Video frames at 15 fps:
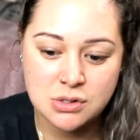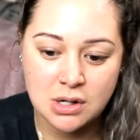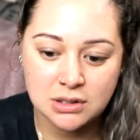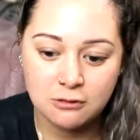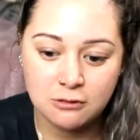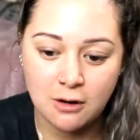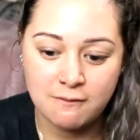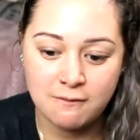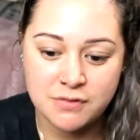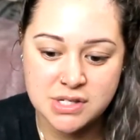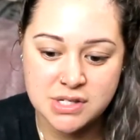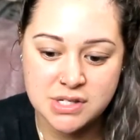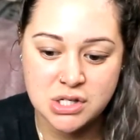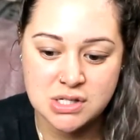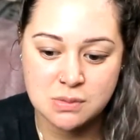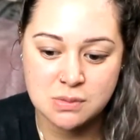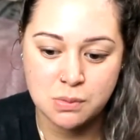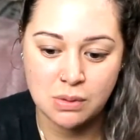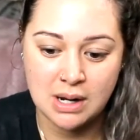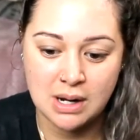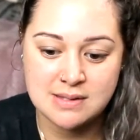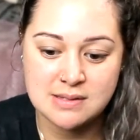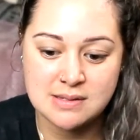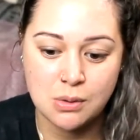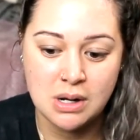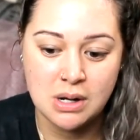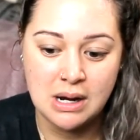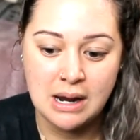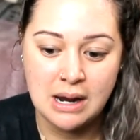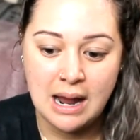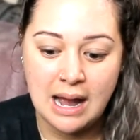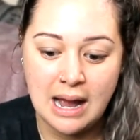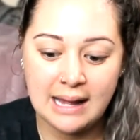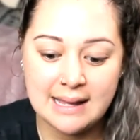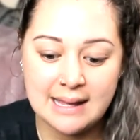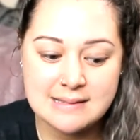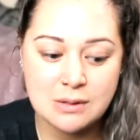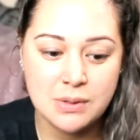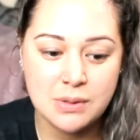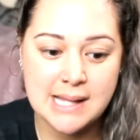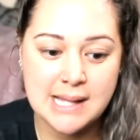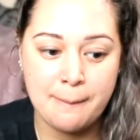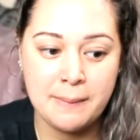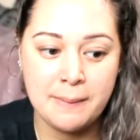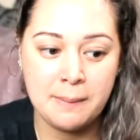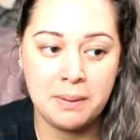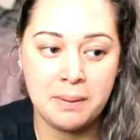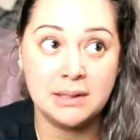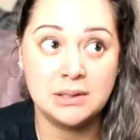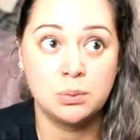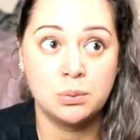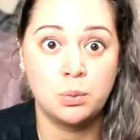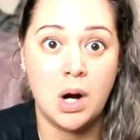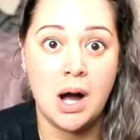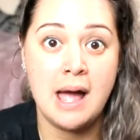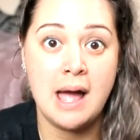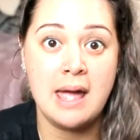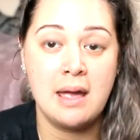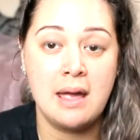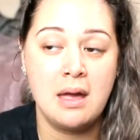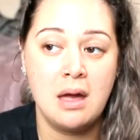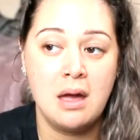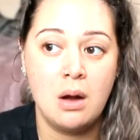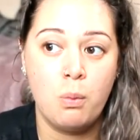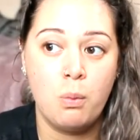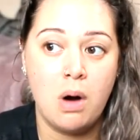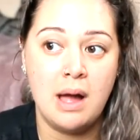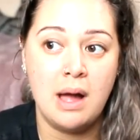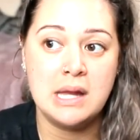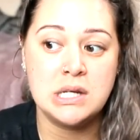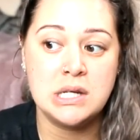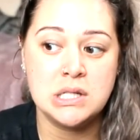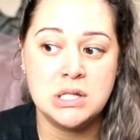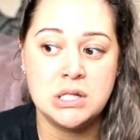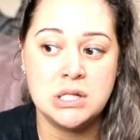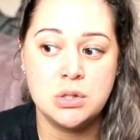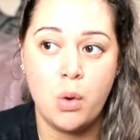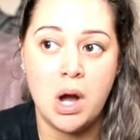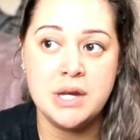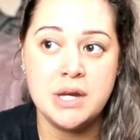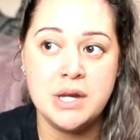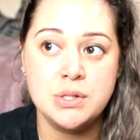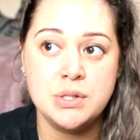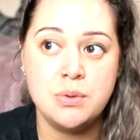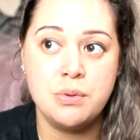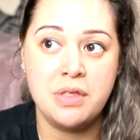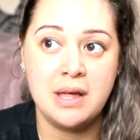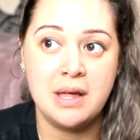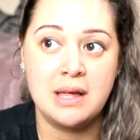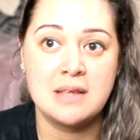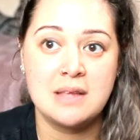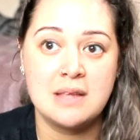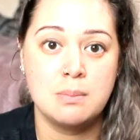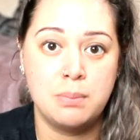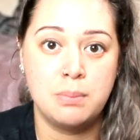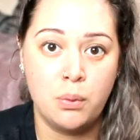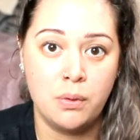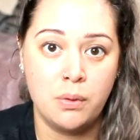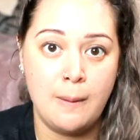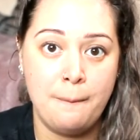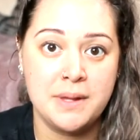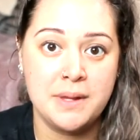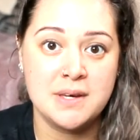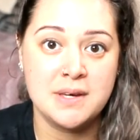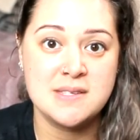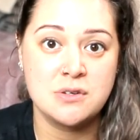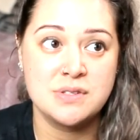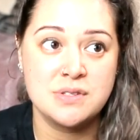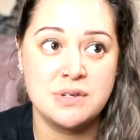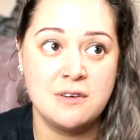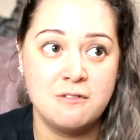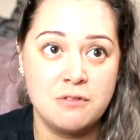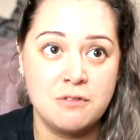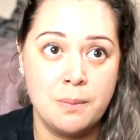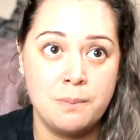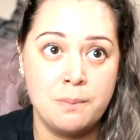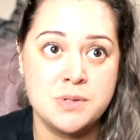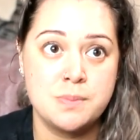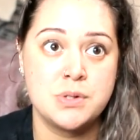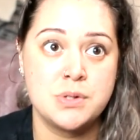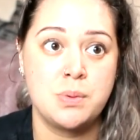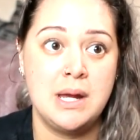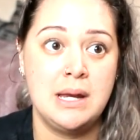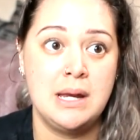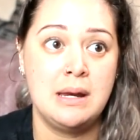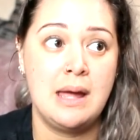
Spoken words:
conversations, Walnut. So I guess always coming back to why do you think it's important? Because there is a difference between